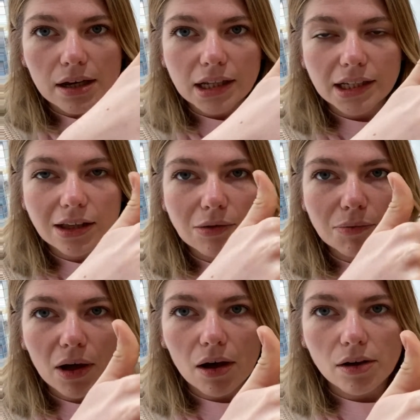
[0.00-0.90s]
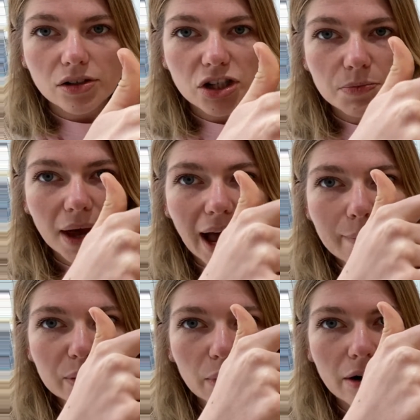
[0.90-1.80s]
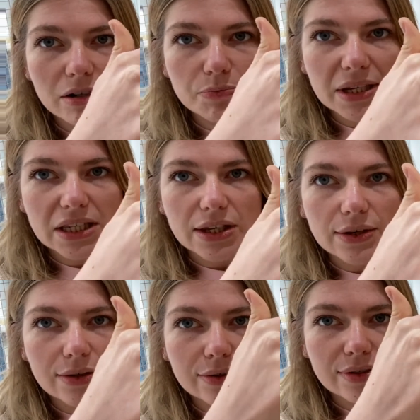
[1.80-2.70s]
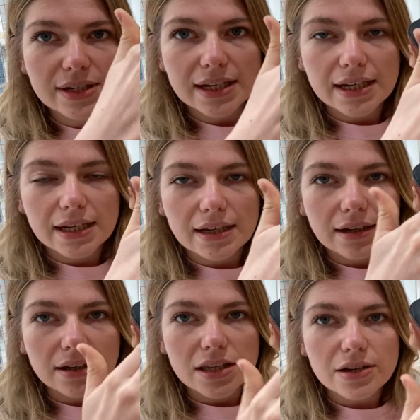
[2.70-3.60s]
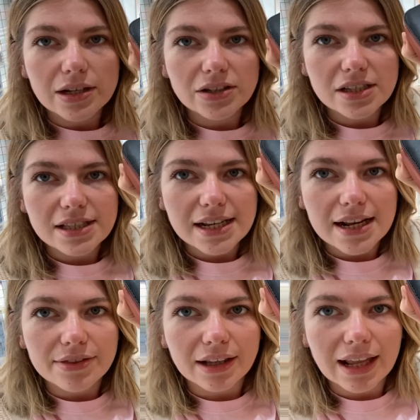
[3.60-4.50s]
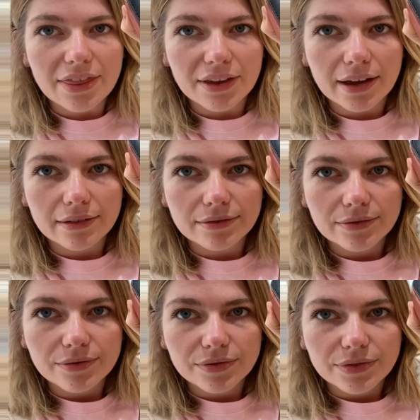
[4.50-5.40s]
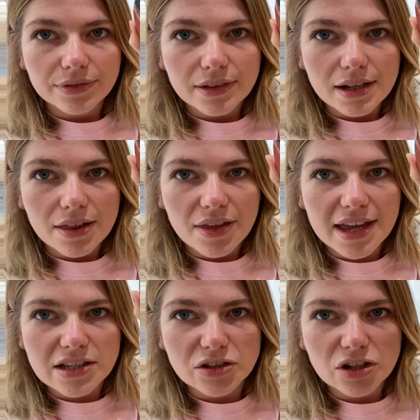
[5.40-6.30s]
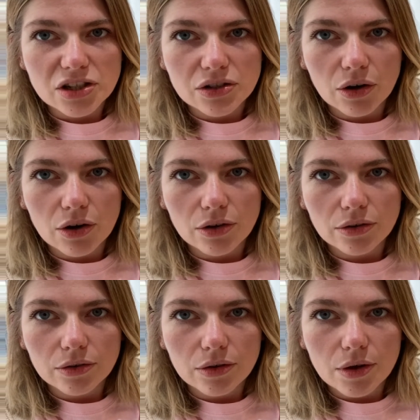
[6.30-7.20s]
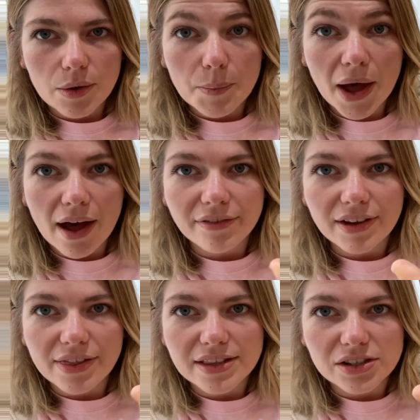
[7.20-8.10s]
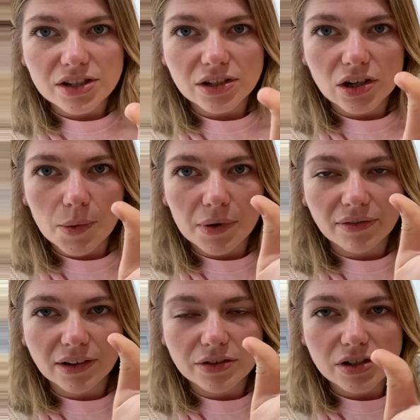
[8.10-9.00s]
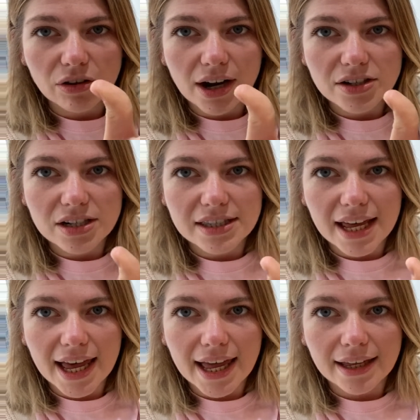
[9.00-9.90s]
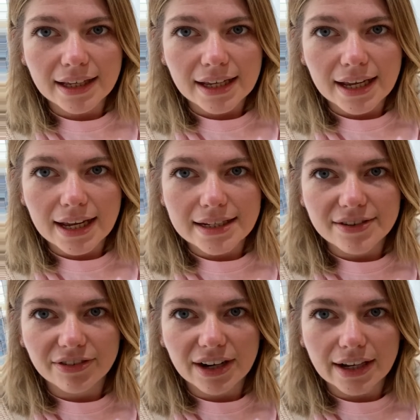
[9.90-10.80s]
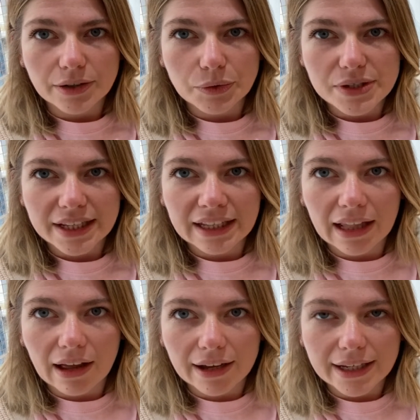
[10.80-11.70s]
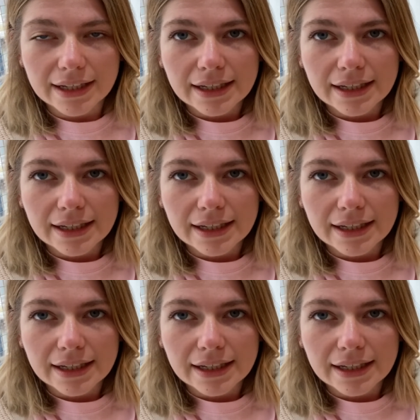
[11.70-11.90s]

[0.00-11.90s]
little marks, just perhaps where it's been used. You can just see in the leather that it's just not perfect. There's just a couple of little scratches there in different angles in the light,